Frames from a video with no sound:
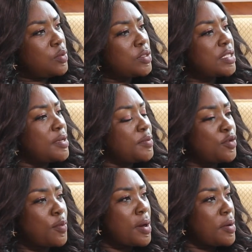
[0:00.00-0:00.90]
What
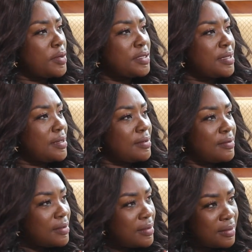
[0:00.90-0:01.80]
keeps your marriage
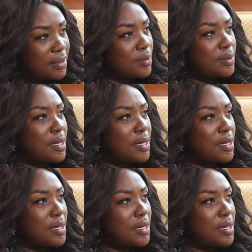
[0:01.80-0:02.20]
till